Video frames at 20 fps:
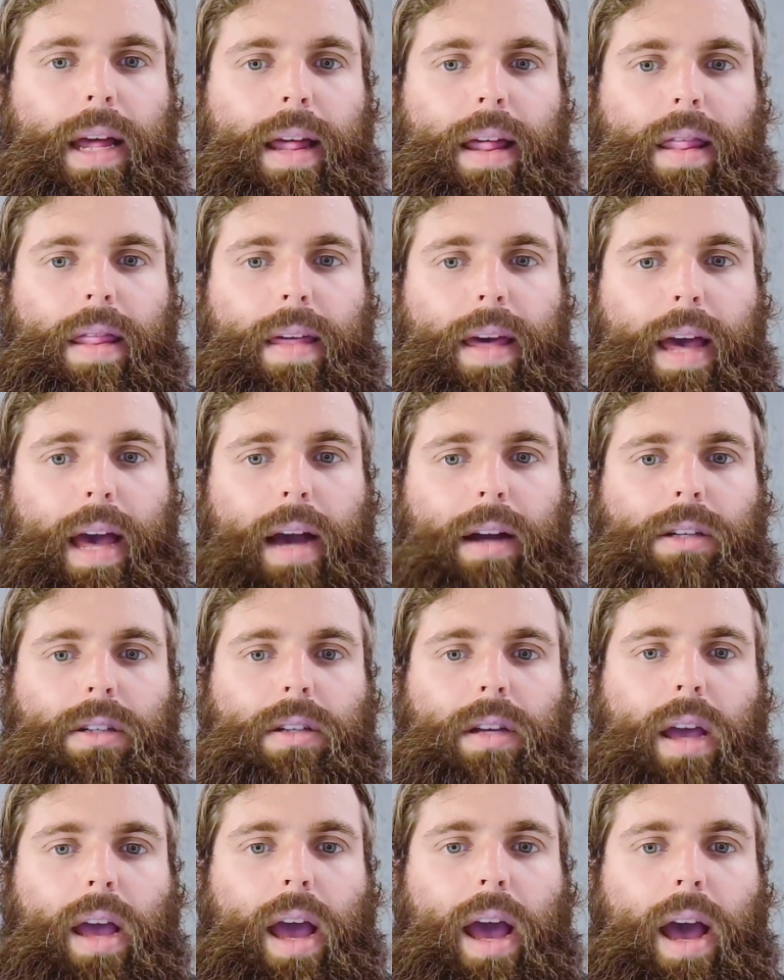They
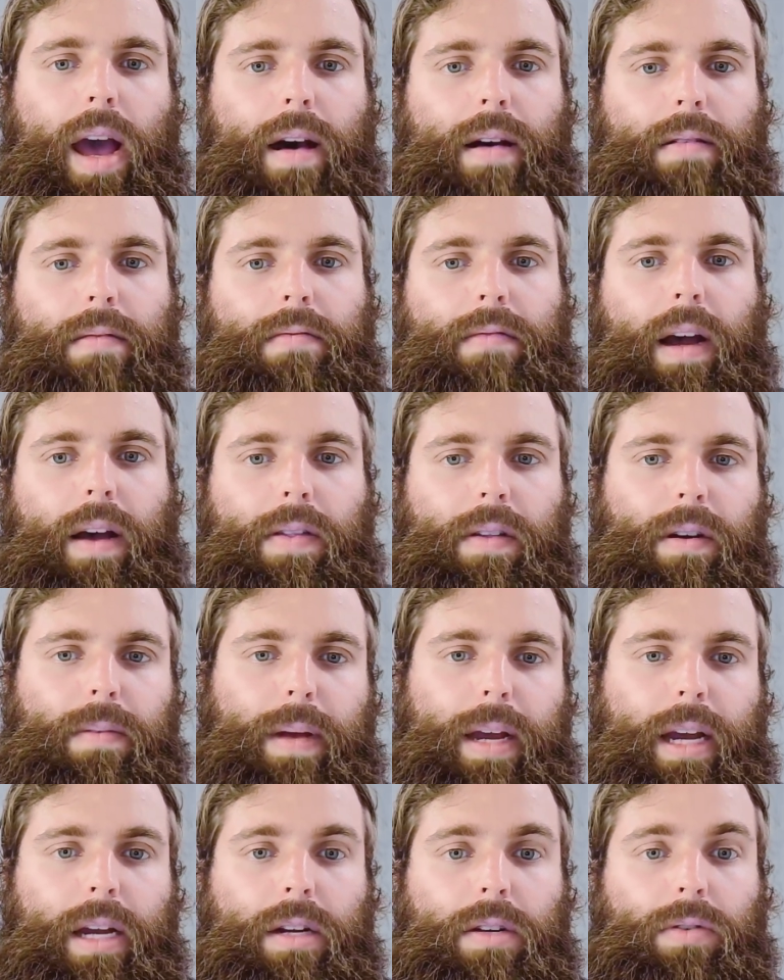actually have on their
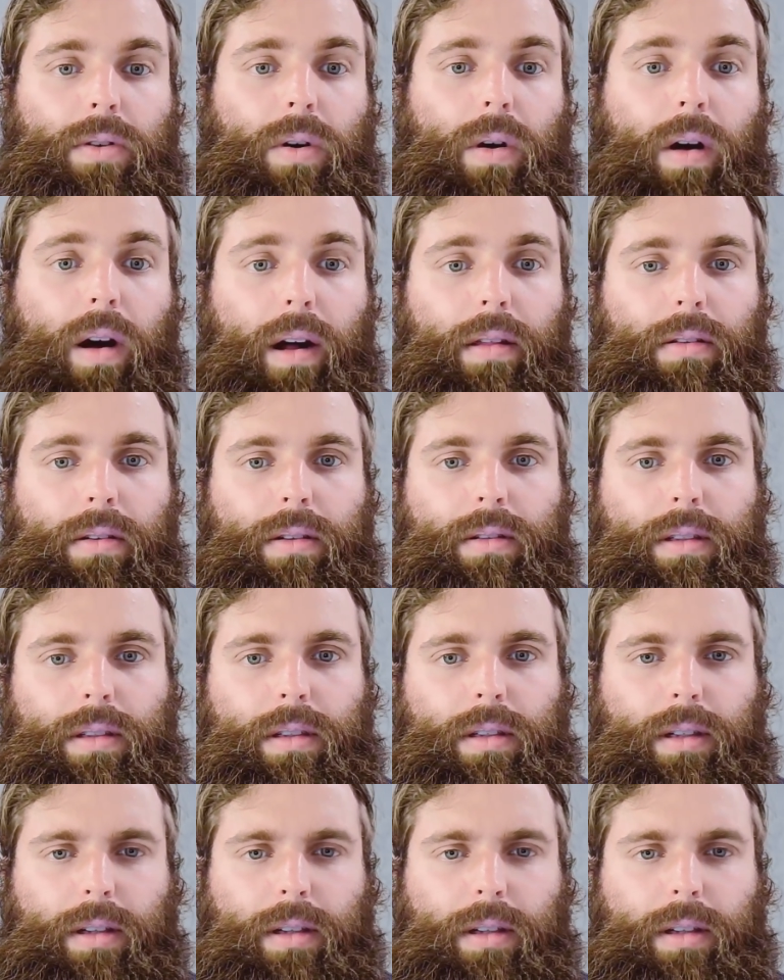page for authors,